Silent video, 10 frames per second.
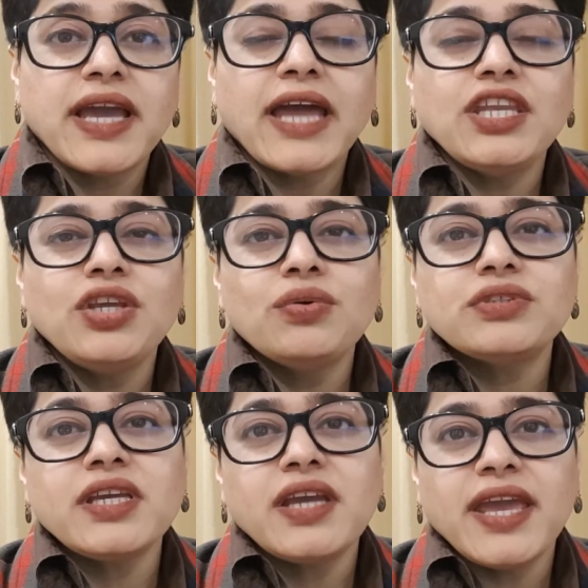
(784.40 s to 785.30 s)
and
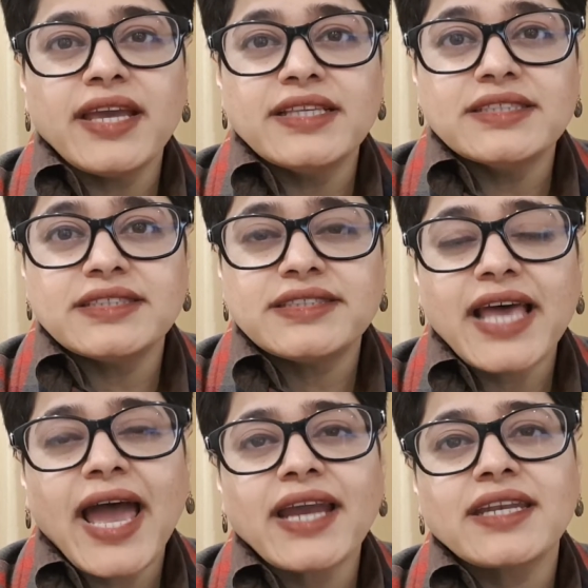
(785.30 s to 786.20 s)
using
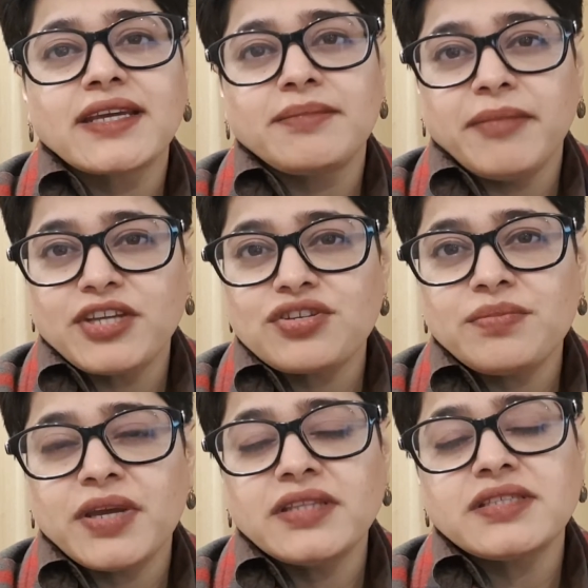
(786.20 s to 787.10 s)
exact
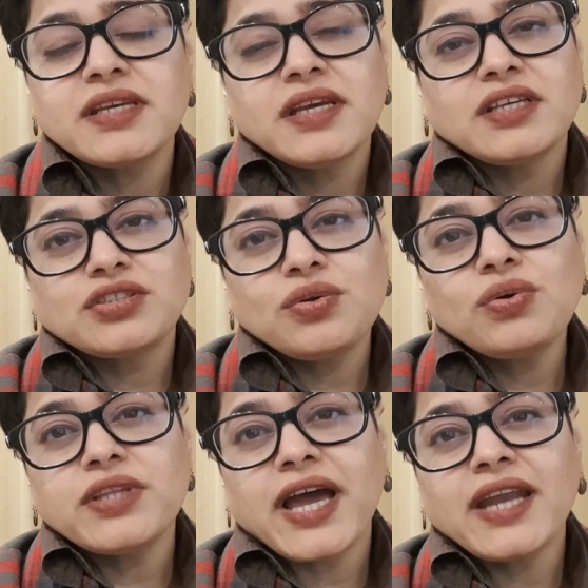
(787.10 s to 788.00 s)
measurements so
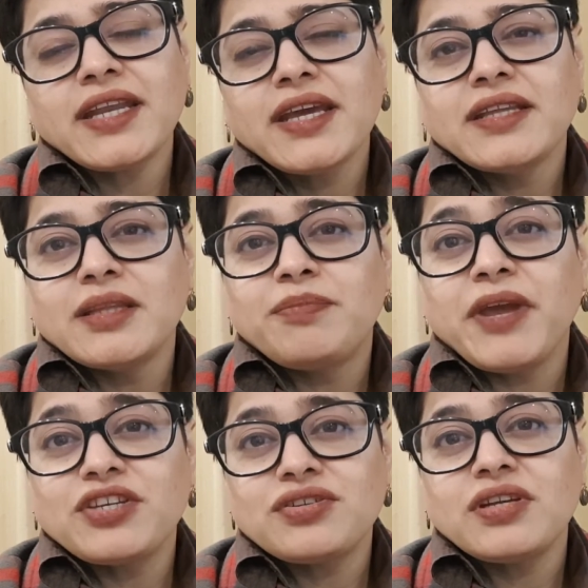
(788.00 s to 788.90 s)
that the
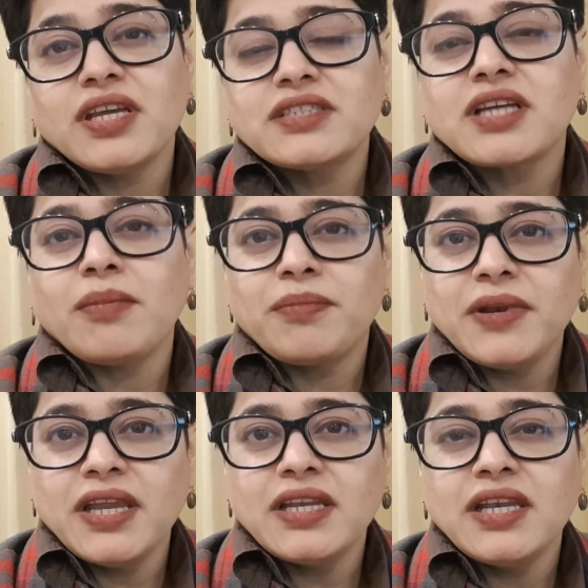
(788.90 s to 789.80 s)
patient is
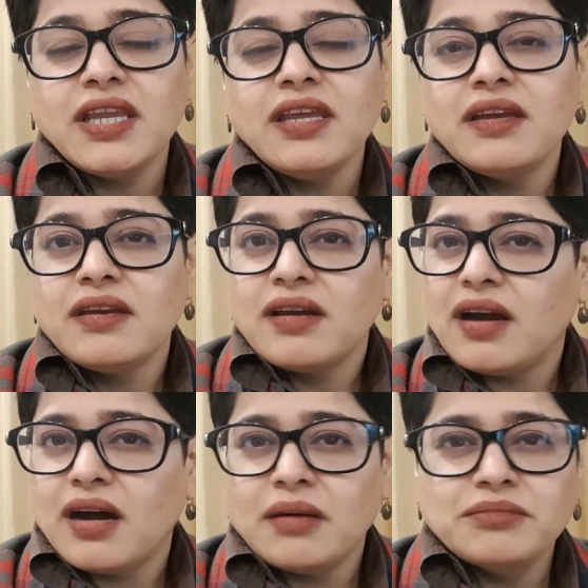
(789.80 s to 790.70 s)
completely,
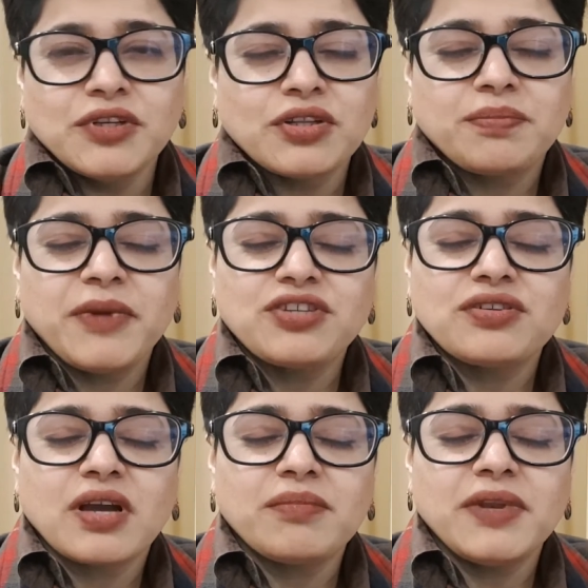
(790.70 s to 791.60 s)
the
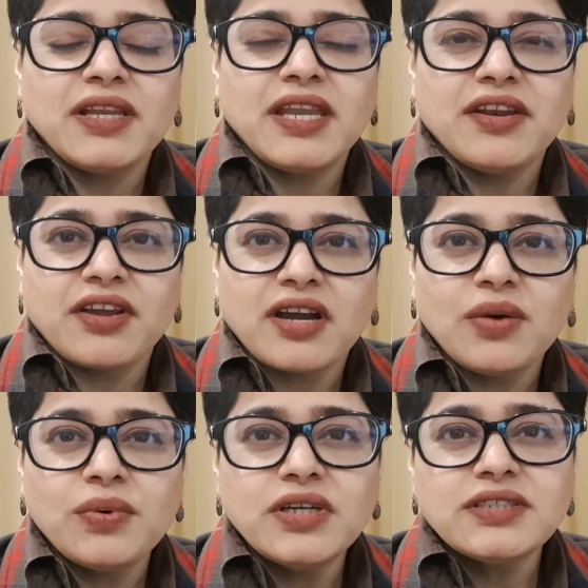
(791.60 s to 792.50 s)
patient completely
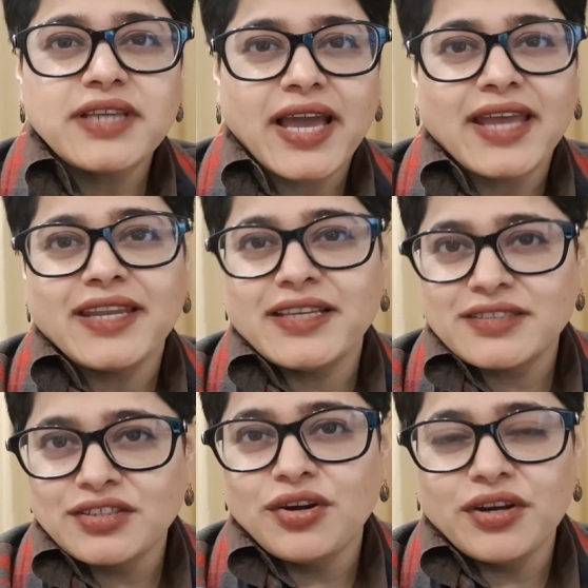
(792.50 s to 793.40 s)
recovers and is
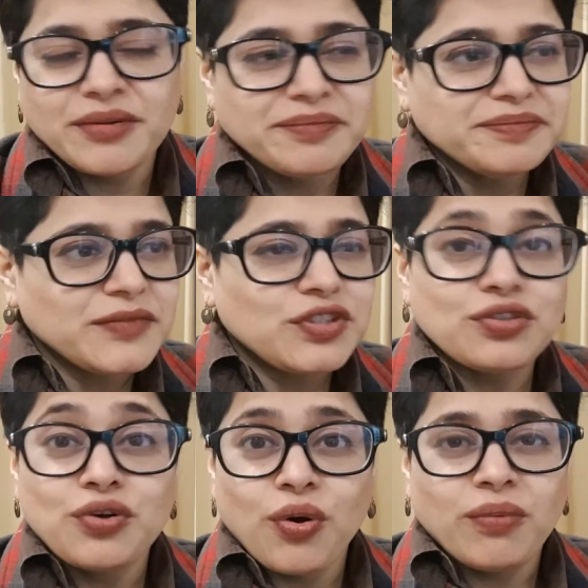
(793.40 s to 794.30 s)
good to
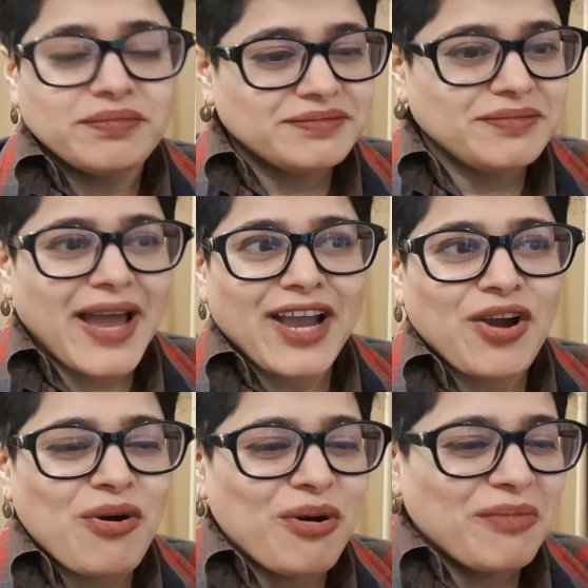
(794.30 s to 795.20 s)
go back
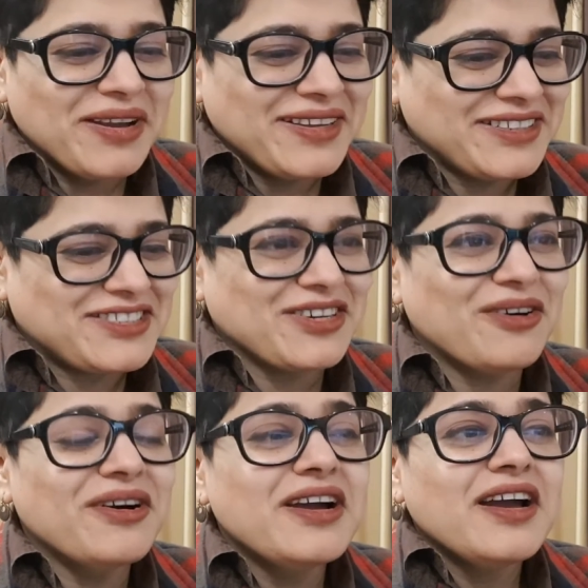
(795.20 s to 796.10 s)
home. So